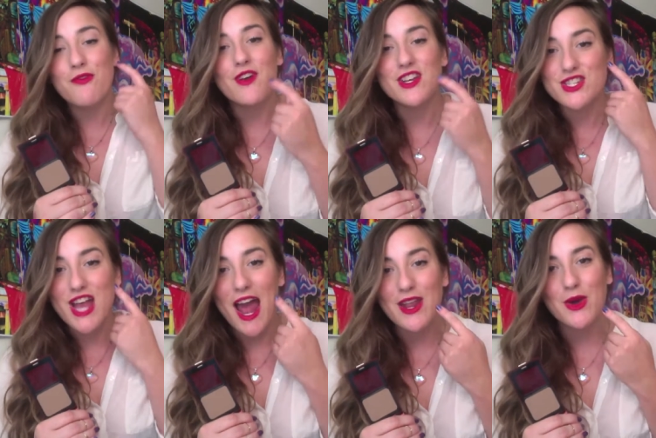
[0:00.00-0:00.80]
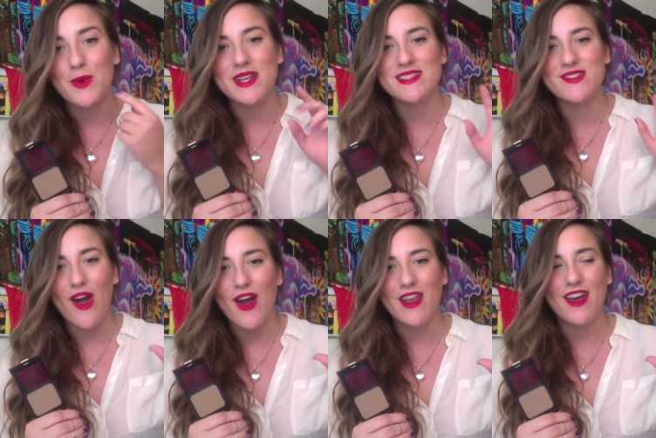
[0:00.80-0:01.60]
a shadow is
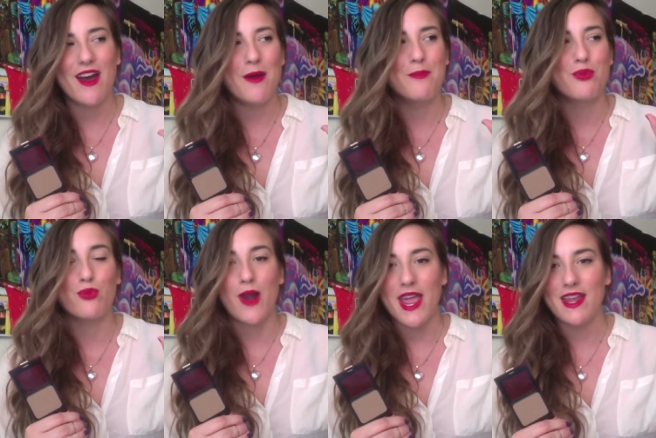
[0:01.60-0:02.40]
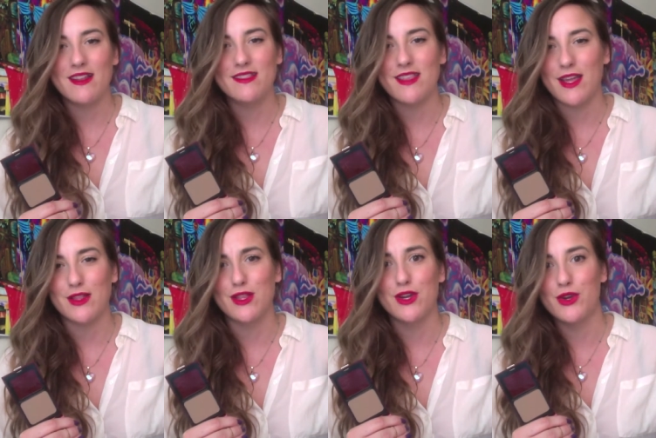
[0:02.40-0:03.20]
not a bright, like
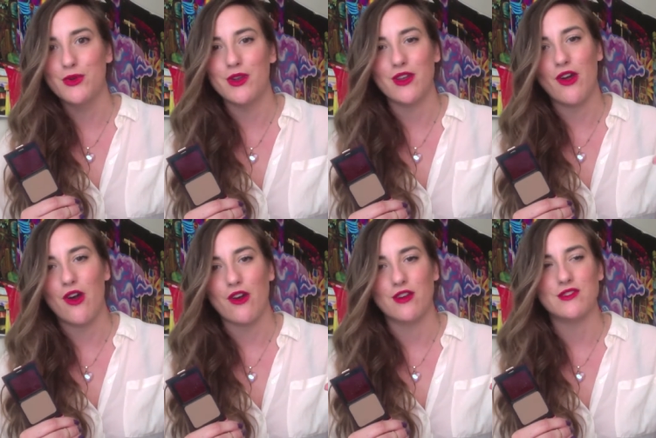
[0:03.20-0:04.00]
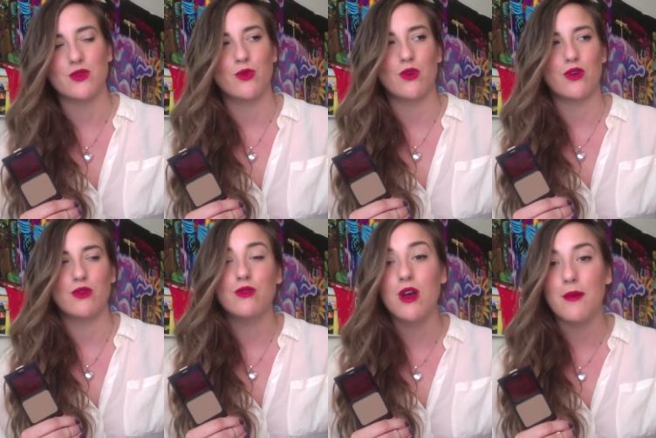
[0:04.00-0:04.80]
Laguna NARS or
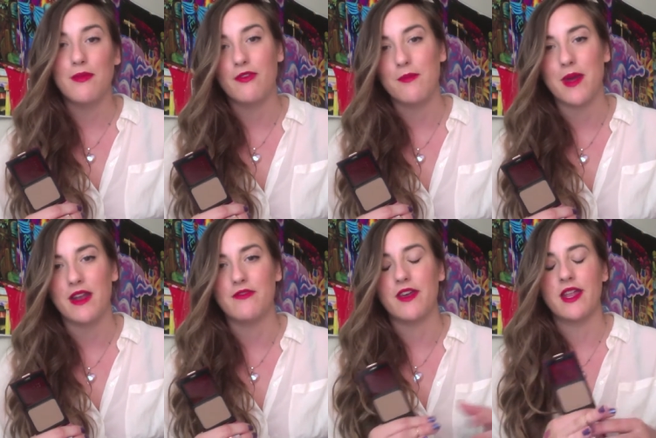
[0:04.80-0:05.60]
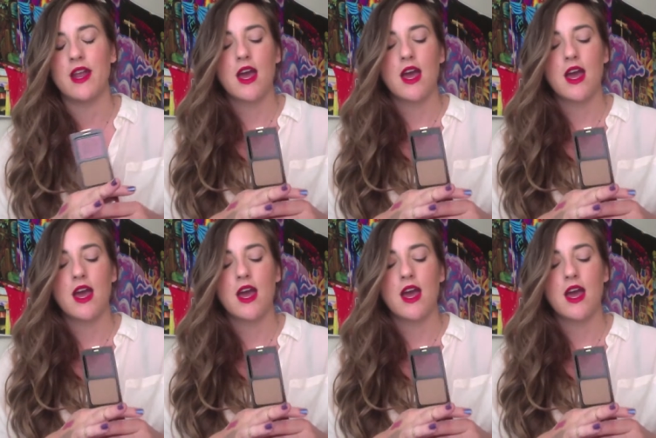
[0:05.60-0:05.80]
Hoola from Benefit